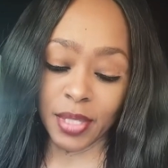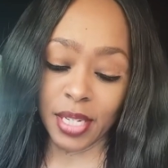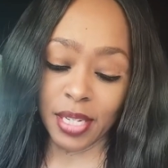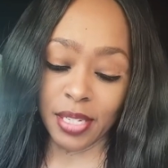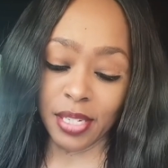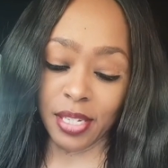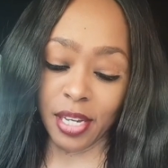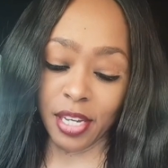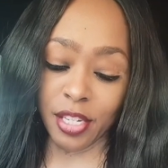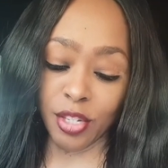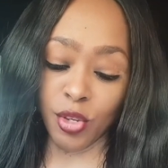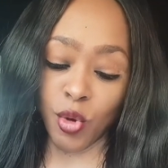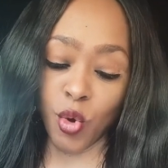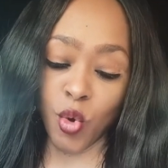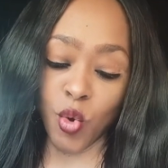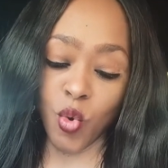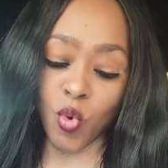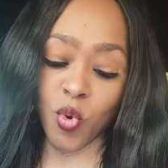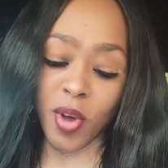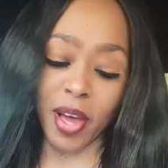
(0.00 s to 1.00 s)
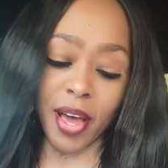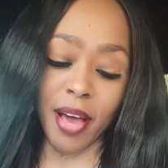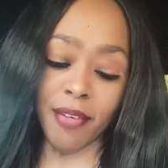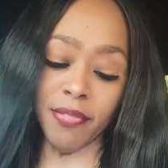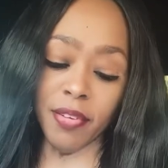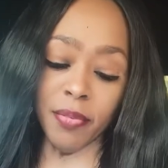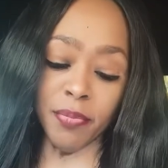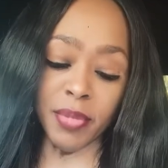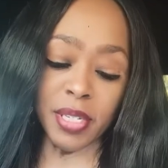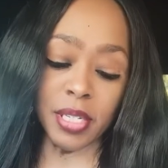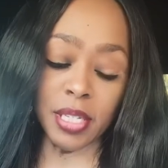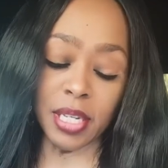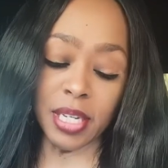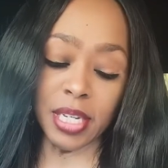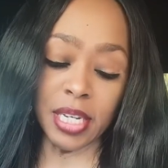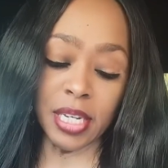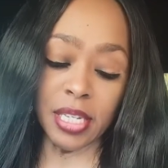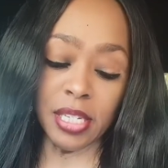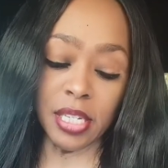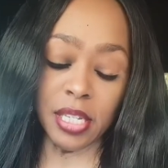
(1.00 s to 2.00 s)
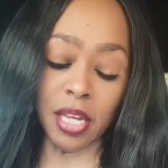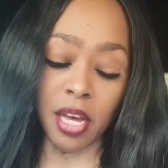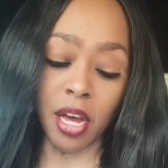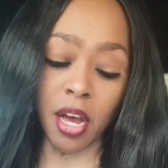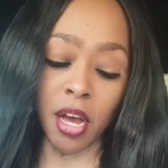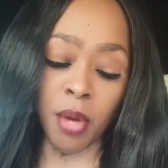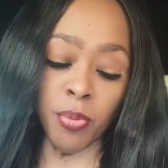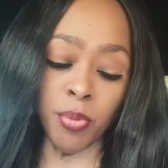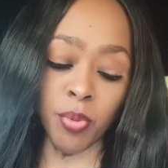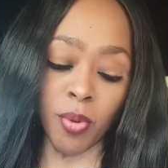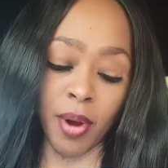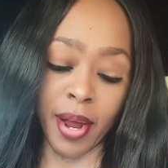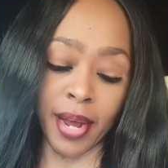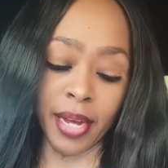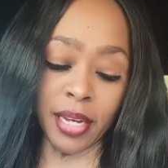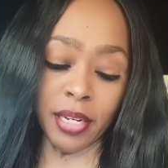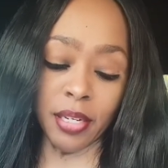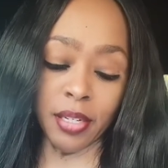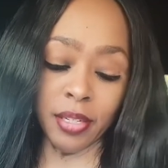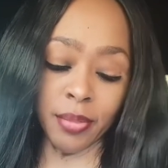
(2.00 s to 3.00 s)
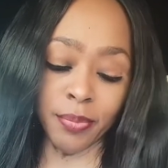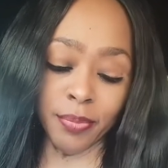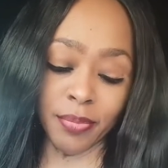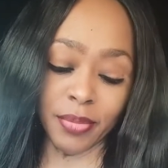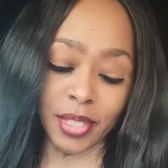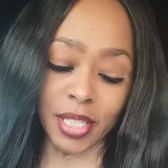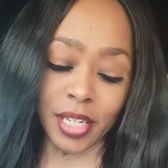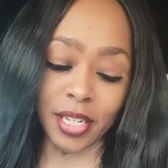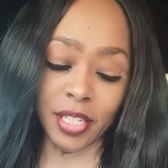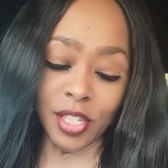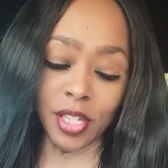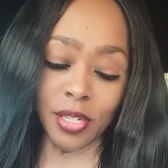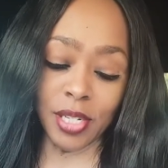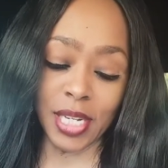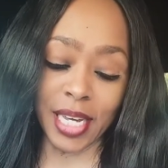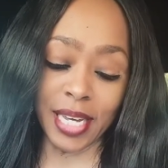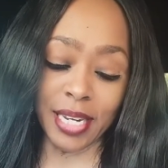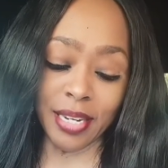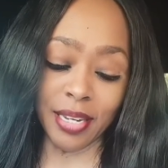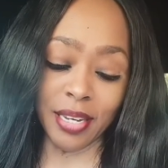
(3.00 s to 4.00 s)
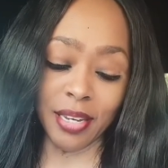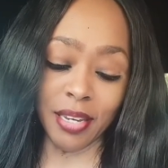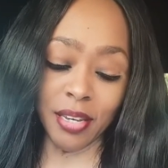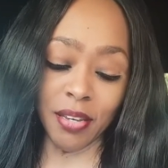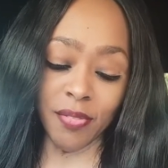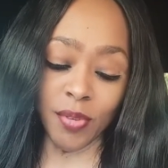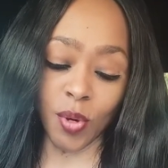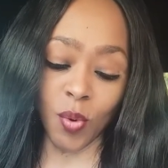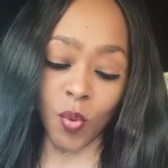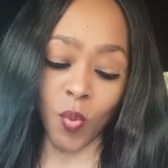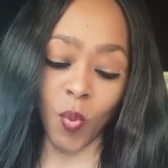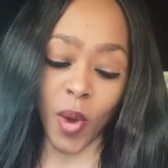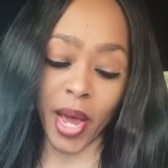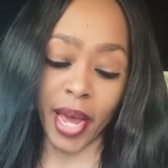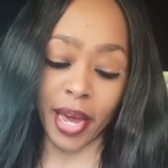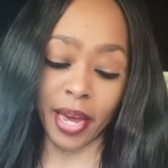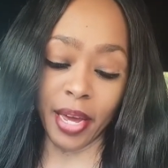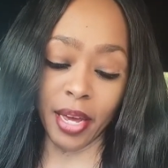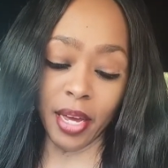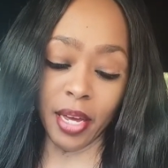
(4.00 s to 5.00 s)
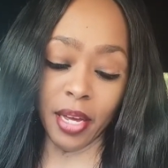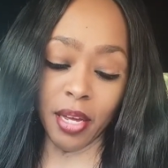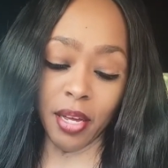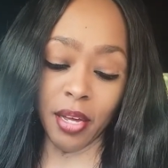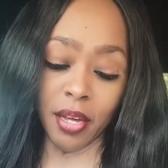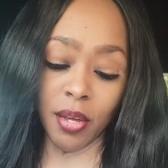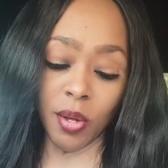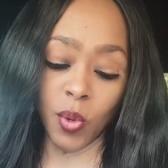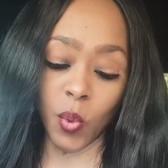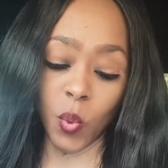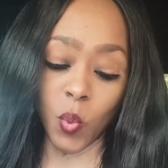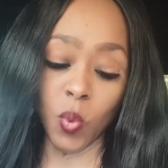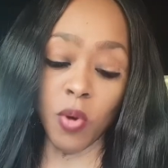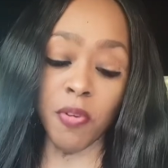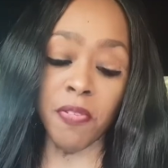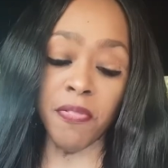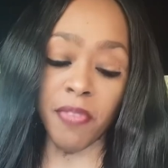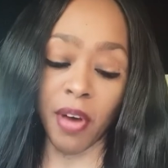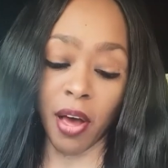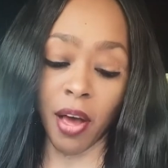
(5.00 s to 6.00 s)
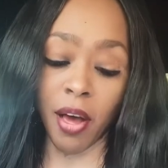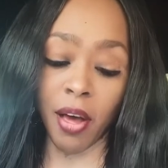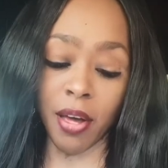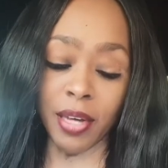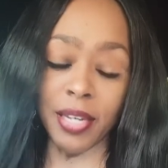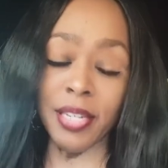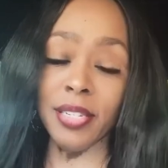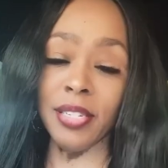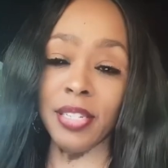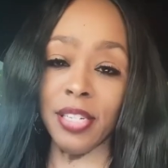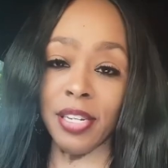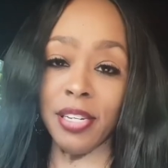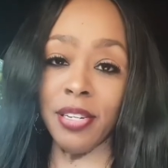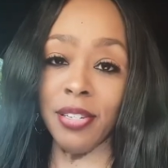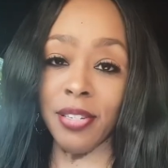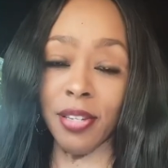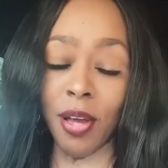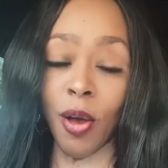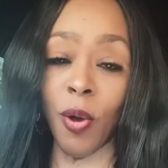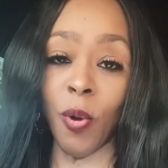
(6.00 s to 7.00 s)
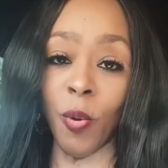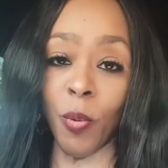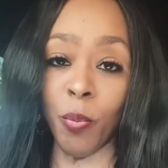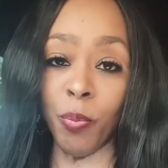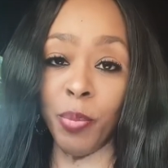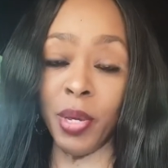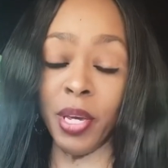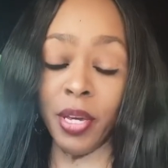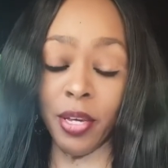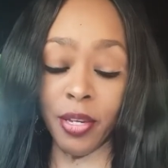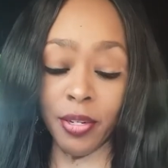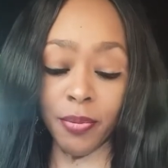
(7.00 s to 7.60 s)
It says, whoever misleads the upright into an evil way will fall into his own pit.